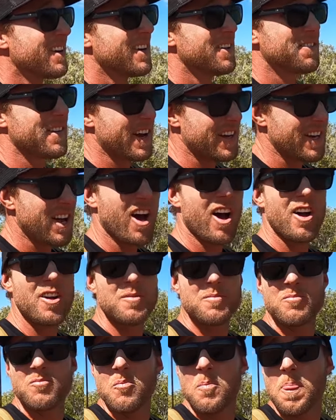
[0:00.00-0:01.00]
if they
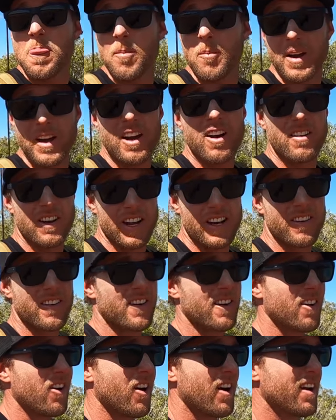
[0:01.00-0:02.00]
don't, we're going
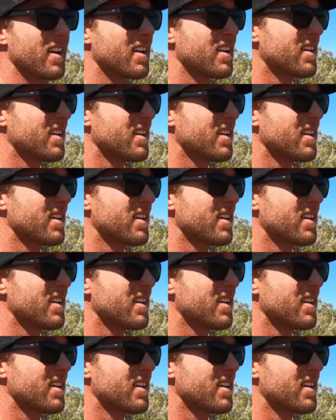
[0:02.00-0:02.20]
hungry tonight.